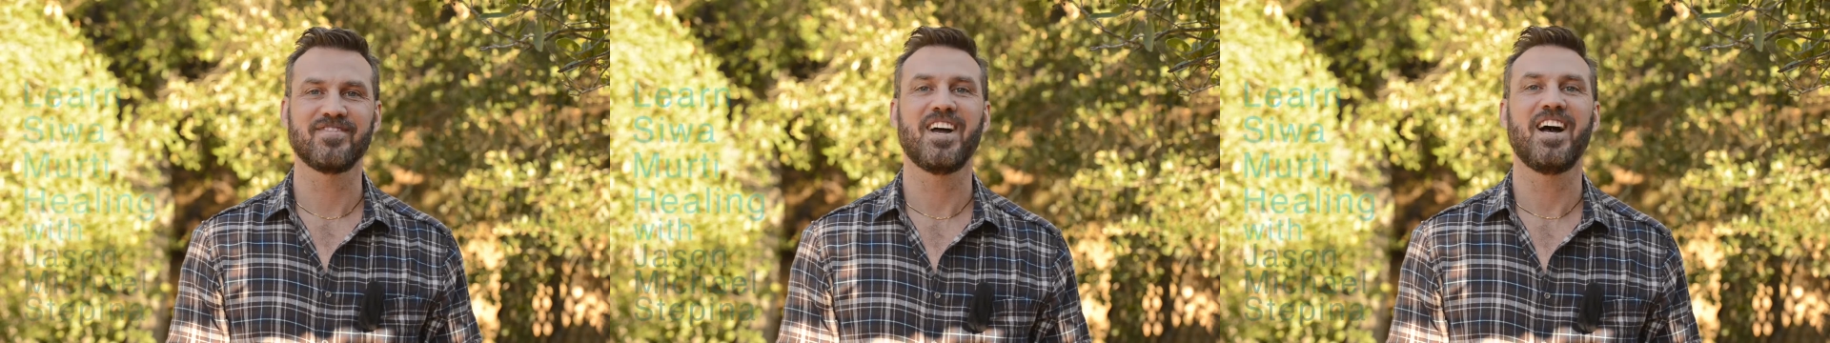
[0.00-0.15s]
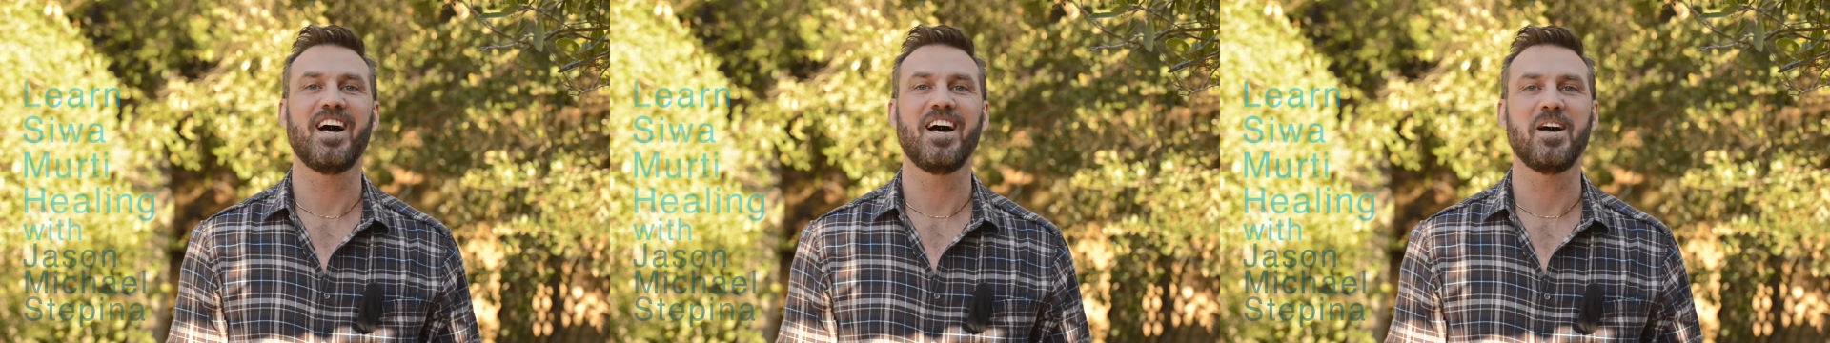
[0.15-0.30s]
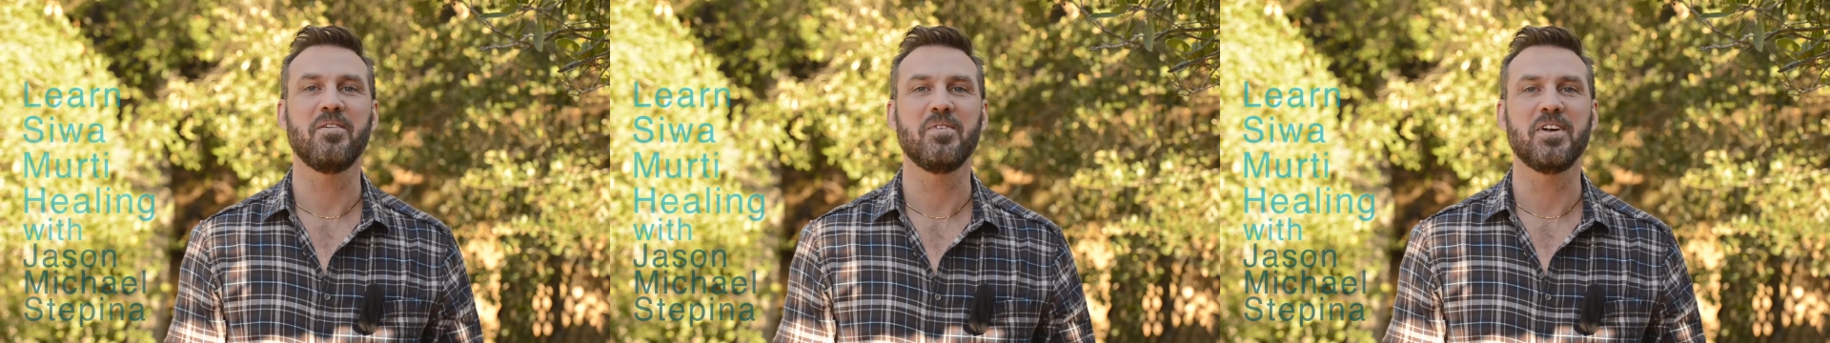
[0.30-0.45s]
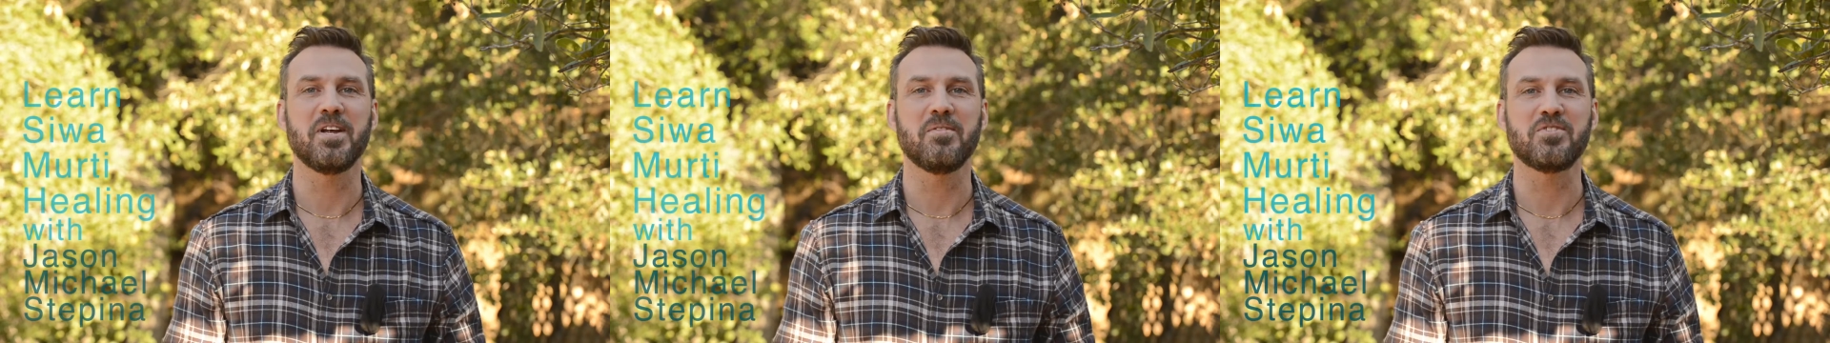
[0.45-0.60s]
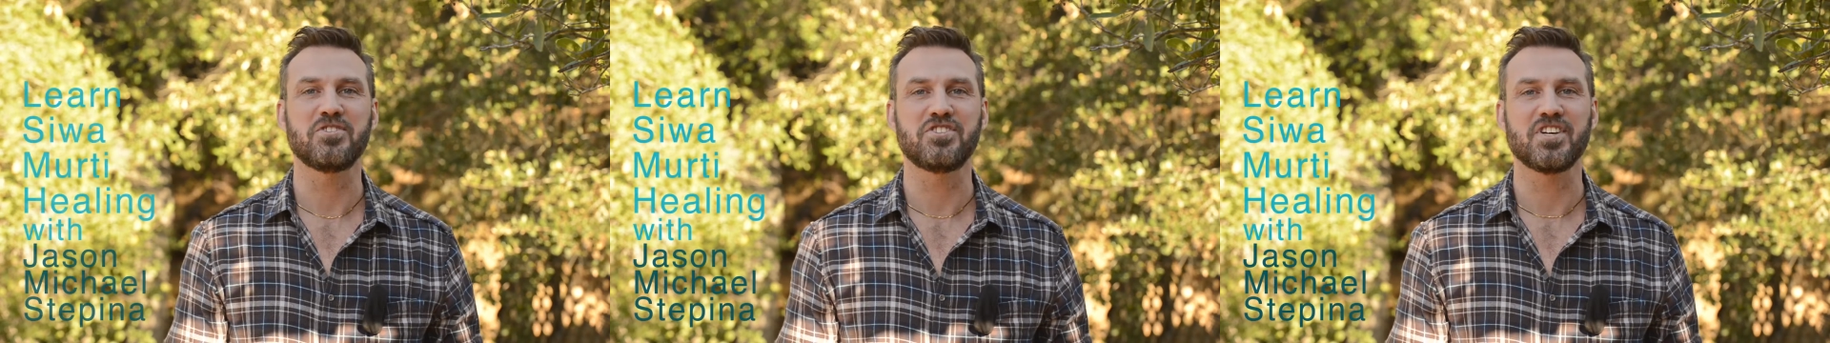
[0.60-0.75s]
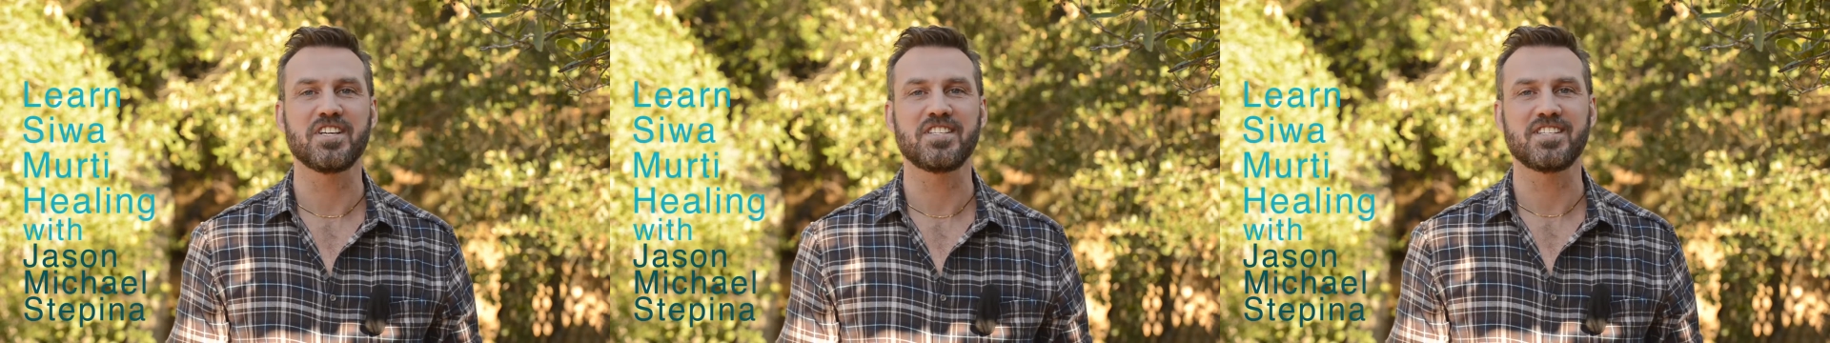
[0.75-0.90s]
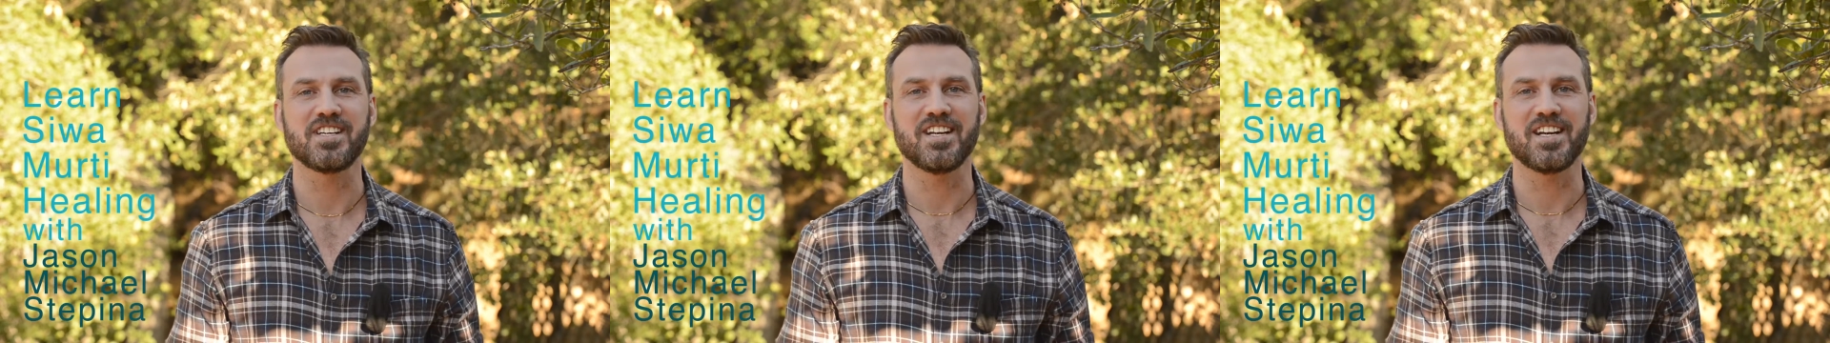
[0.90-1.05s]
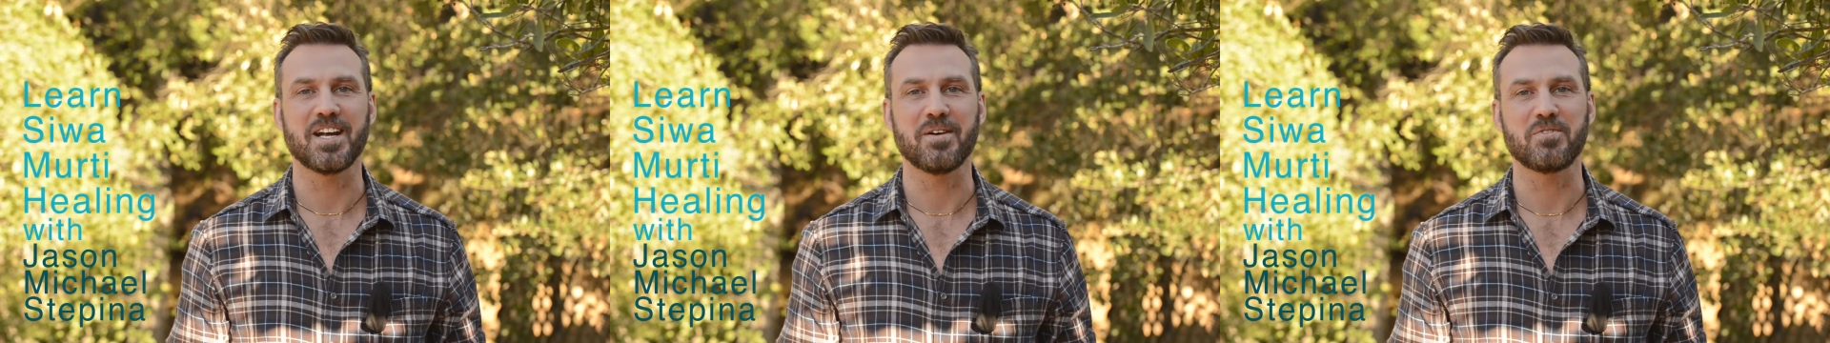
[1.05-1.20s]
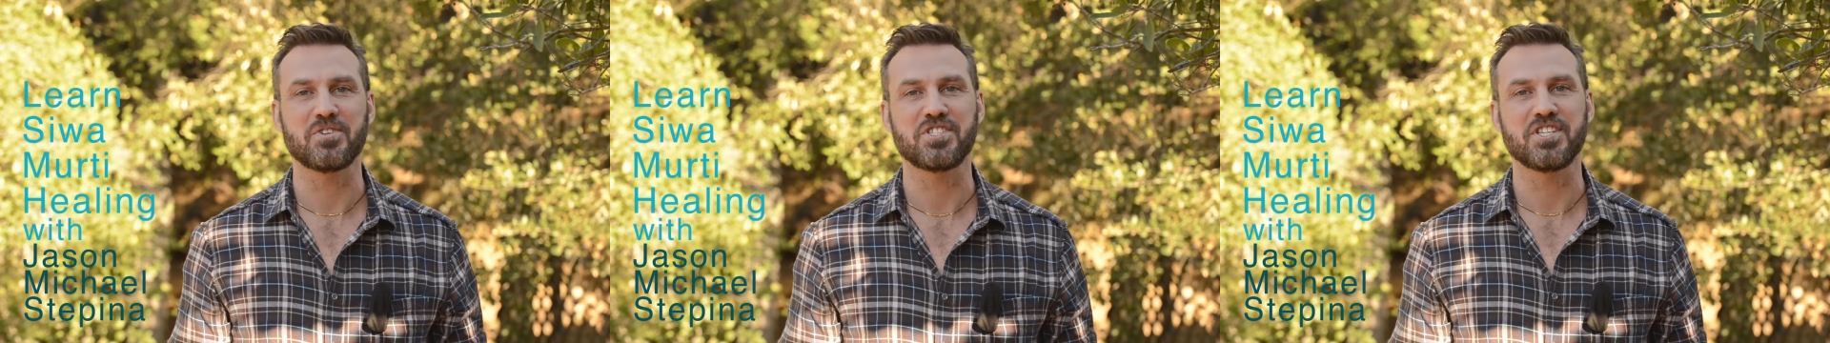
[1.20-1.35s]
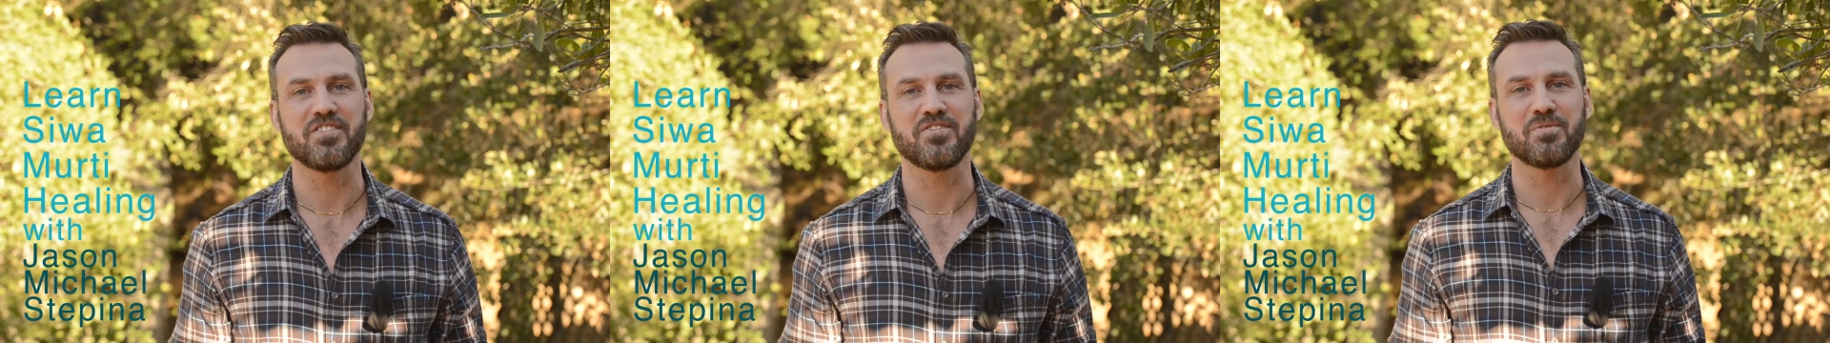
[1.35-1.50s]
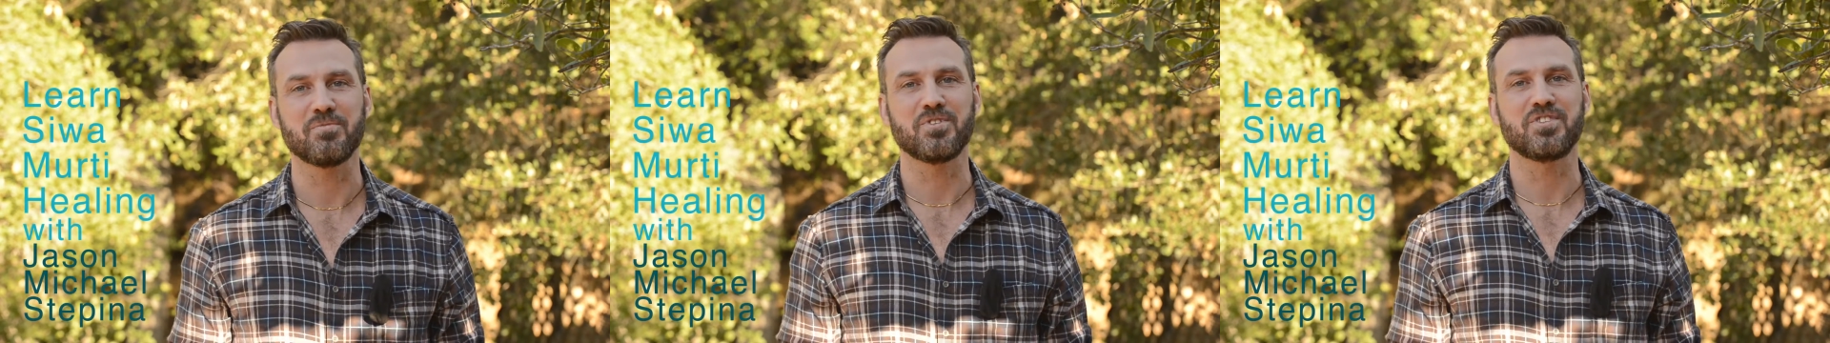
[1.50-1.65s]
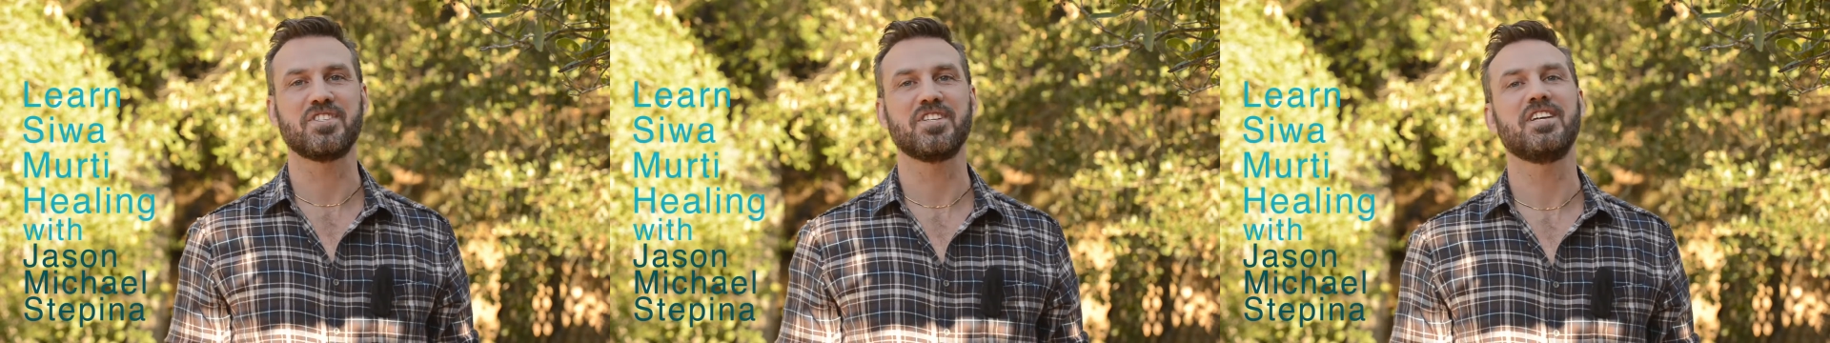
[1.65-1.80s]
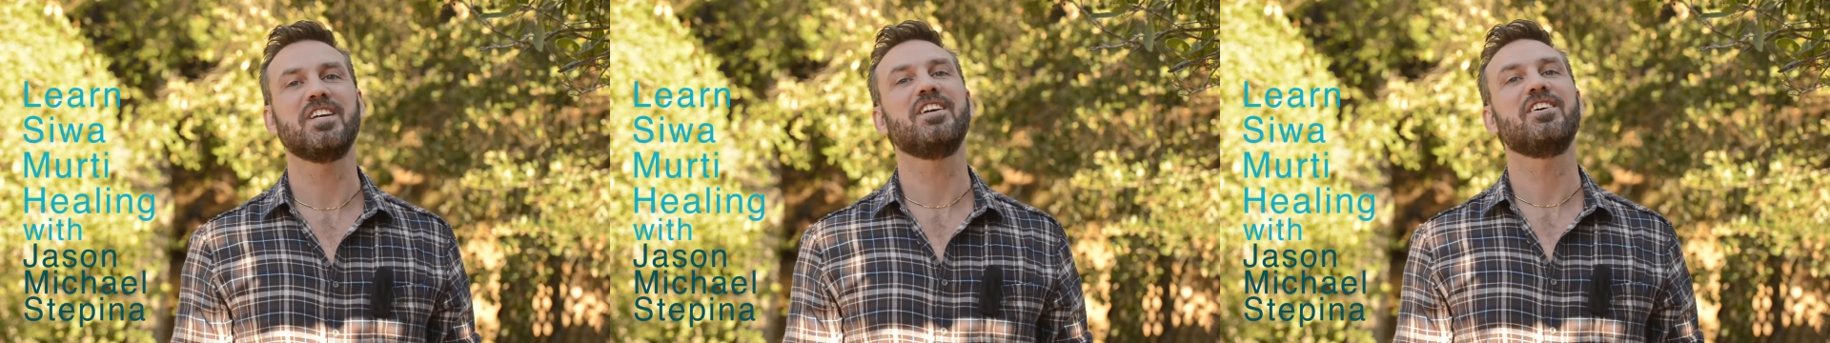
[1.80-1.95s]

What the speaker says: Hi, my name is Jason, and I'm a Shiva Murti